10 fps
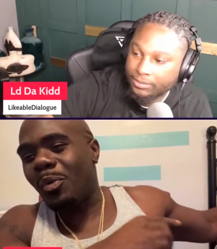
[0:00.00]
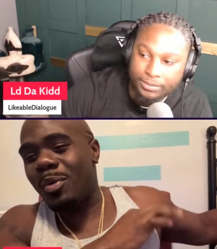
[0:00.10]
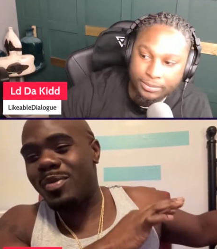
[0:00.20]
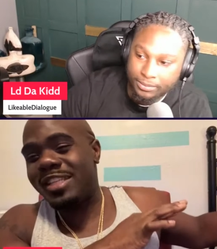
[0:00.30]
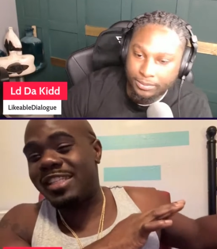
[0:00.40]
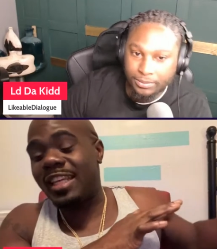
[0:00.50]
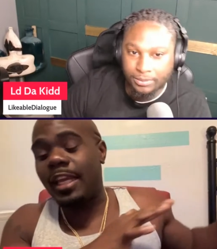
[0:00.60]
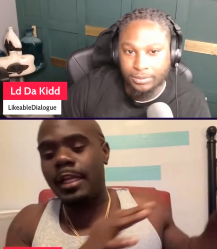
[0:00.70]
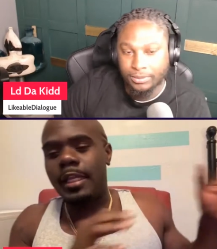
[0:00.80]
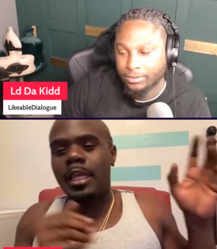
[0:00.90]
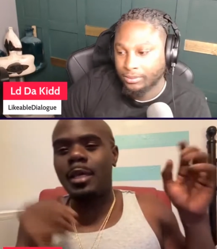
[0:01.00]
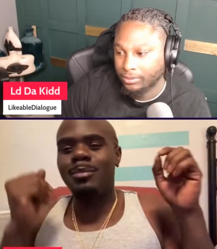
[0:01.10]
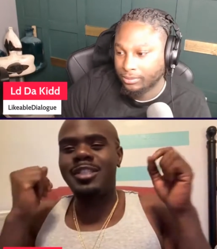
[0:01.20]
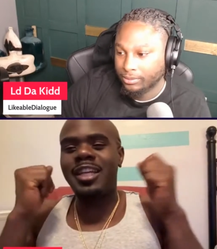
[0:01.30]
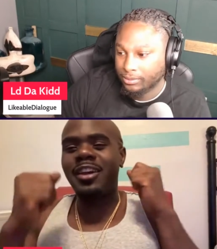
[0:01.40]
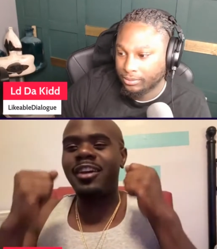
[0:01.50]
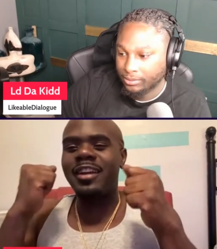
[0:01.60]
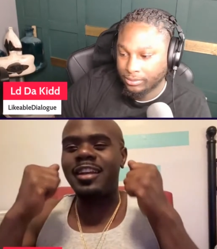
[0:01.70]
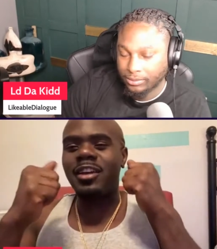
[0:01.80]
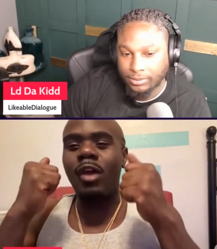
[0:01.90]
Speaker 1: when we seen them
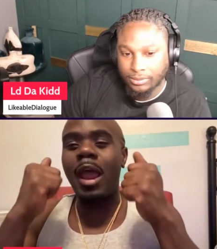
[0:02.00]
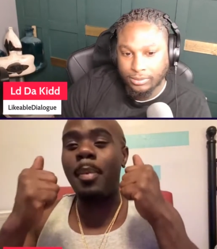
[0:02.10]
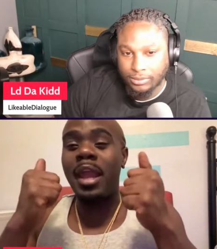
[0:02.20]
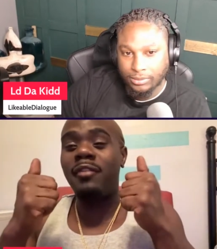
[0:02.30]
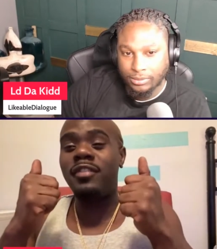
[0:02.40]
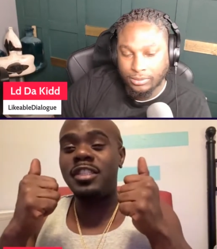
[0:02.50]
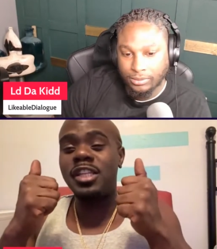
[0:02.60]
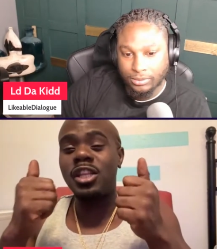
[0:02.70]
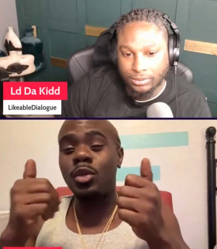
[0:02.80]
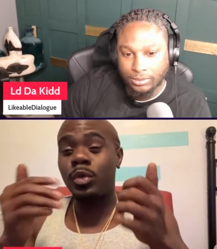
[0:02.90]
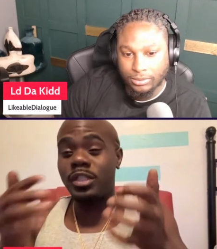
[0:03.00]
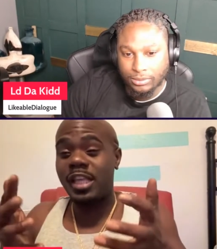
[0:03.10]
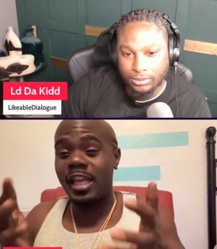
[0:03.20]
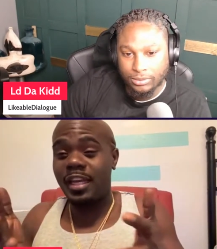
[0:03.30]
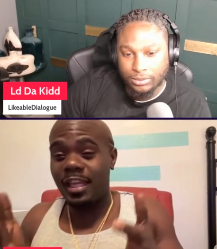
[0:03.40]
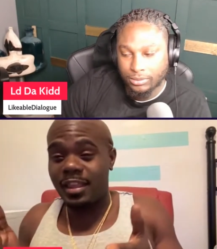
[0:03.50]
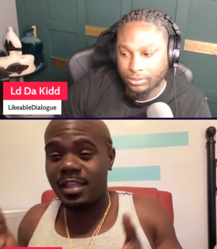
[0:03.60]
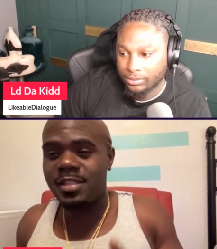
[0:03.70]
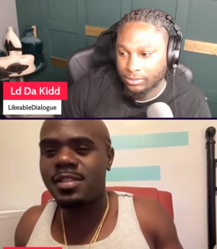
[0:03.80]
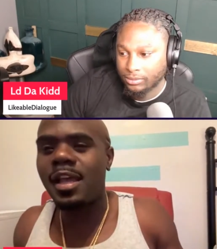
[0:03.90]
tearing the crap out of each other, which they
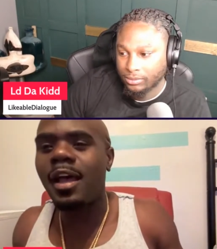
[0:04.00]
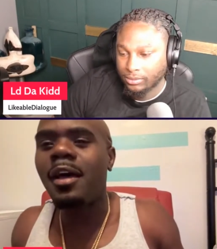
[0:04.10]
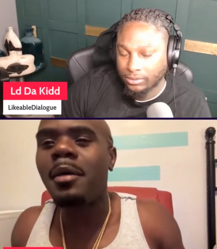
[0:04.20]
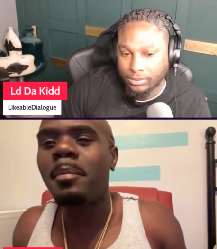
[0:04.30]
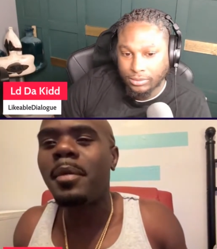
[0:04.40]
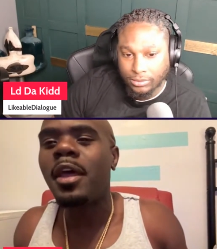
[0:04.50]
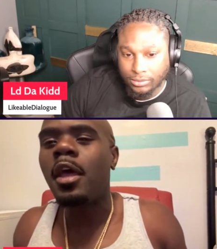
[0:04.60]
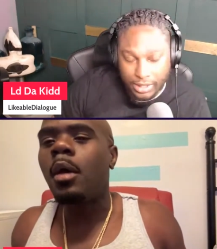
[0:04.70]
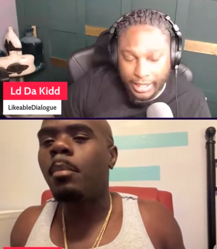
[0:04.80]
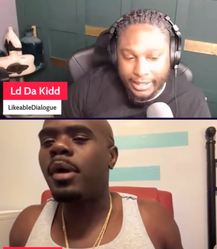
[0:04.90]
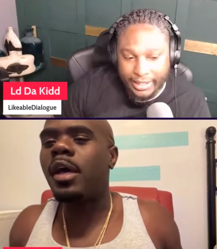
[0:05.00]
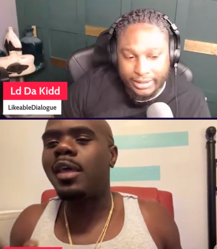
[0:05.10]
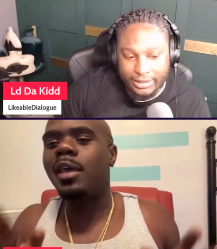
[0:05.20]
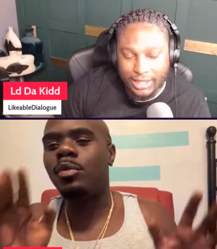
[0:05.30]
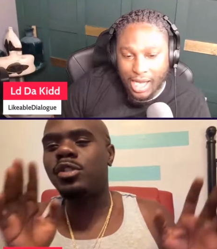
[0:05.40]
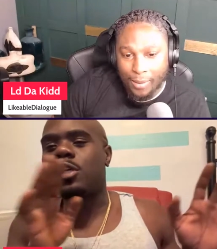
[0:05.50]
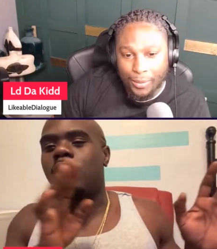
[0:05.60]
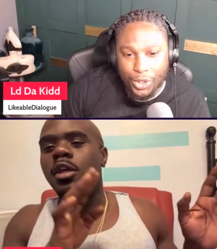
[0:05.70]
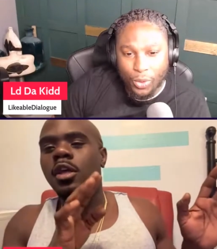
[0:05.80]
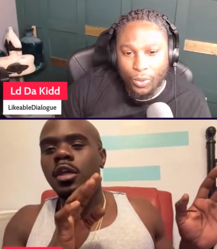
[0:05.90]
did this time. They but did this
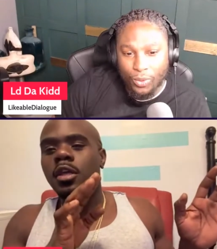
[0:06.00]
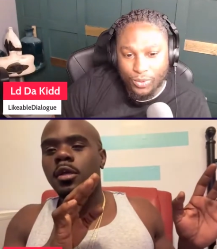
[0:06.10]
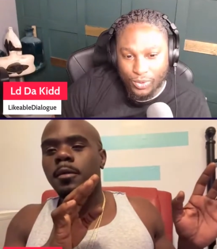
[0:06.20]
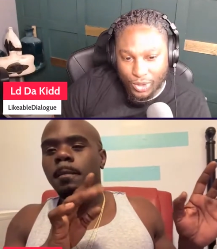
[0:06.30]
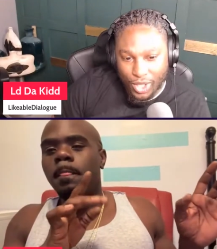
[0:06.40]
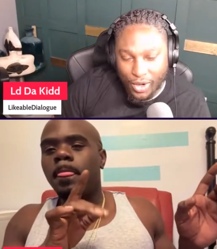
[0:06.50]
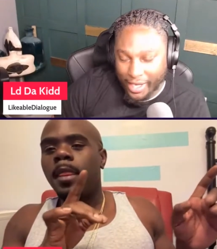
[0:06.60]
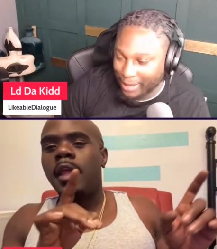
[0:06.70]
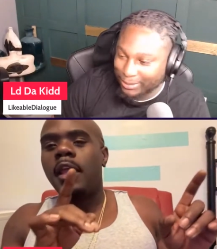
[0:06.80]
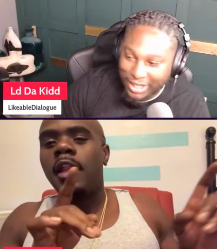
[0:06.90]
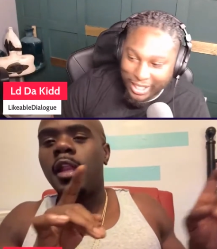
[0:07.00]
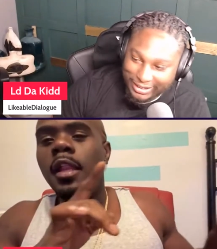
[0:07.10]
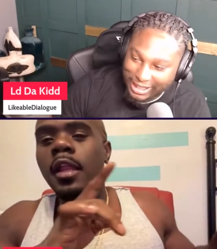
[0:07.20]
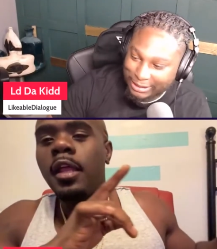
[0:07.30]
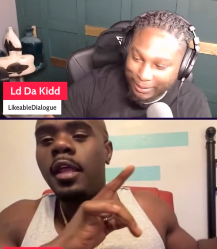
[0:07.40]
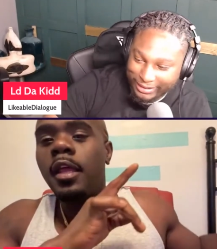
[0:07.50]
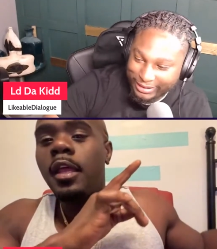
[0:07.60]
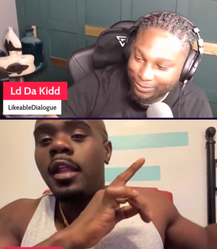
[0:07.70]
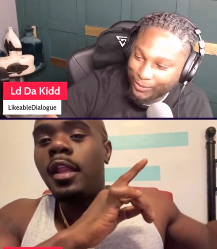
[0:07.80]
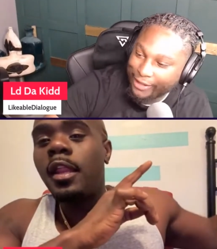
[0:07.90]
time.
Speaker 2: you go ahead. I'm sorry, because I was
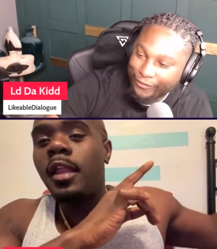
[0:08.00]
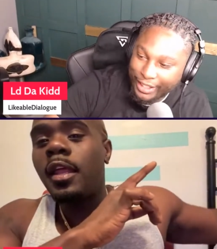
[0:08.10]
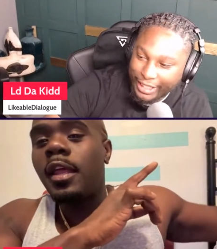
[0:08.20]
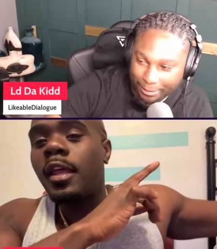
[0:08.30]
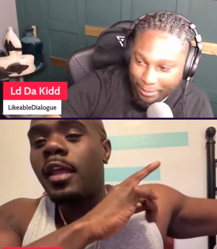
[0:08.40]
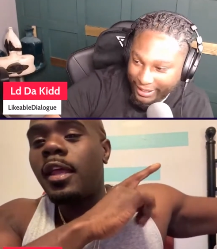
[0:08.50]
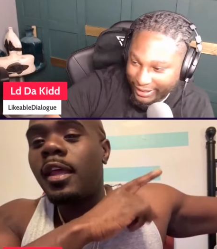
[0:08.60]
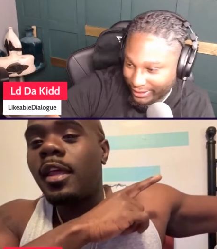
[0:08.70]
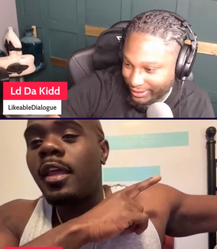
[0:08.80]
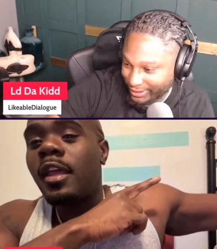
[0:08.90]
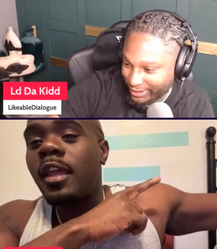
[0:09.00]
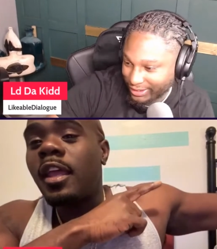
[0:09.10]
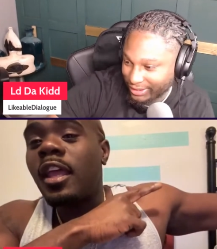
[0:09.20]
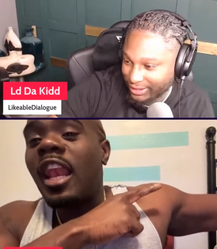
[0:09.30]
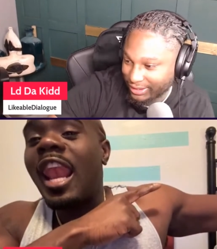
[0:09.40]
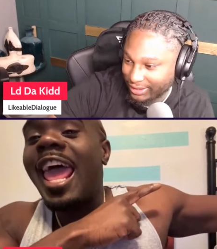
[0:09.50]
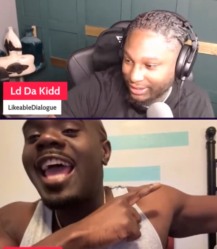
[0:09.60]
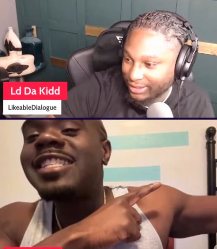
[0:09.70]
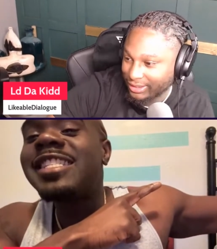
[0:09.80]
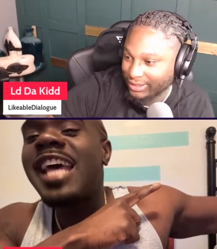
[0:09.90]
about to get ready for the debate.
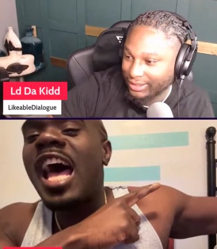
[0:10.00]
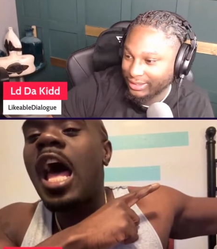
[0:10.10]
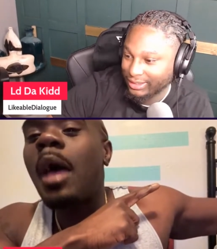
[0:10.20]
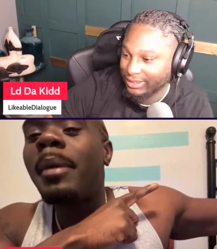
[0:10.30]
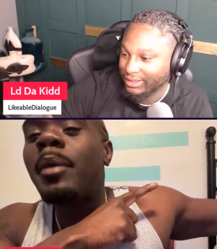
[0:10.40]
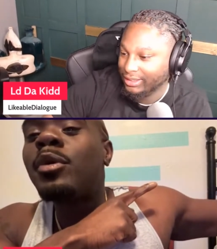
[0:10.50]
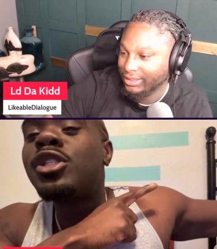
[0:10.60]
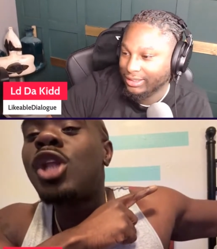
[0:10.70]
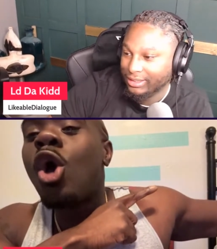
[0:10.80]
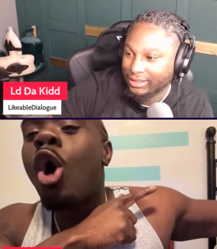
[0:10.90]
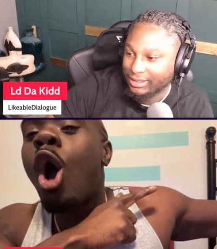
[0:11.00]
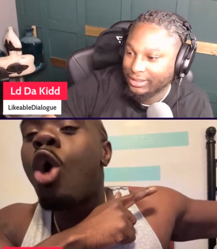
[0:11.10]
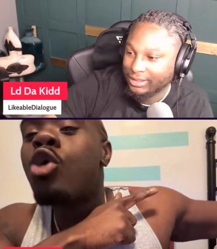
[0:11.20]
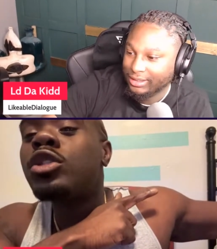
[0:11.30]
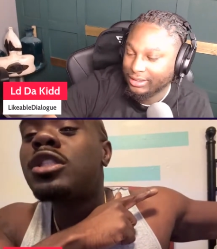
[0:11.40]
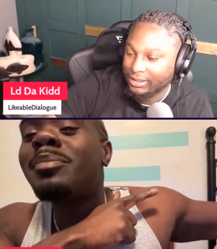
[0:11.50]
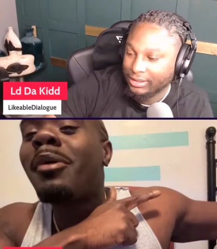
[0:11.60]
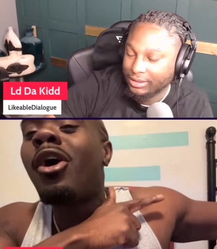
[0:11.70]
Speaker 1: Last time it was no holds